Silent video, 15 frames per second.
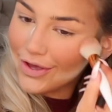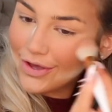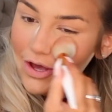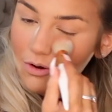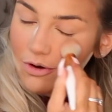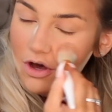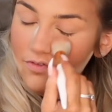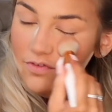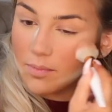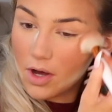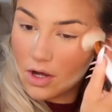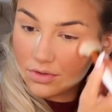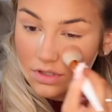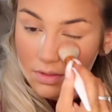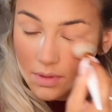go
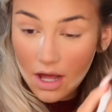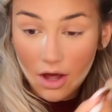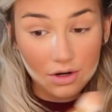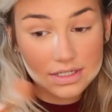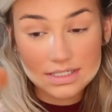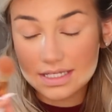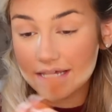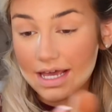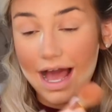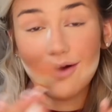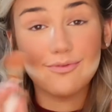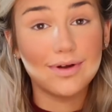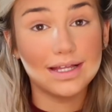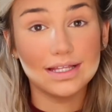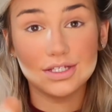overboard with, honestly, I
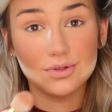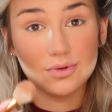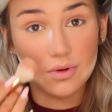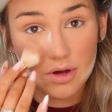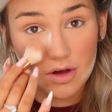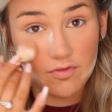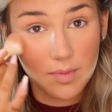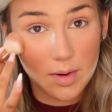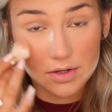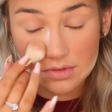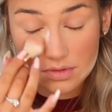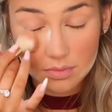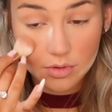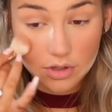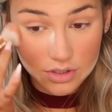really do go overboard
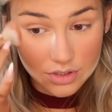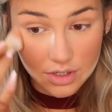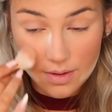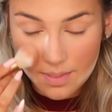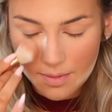with I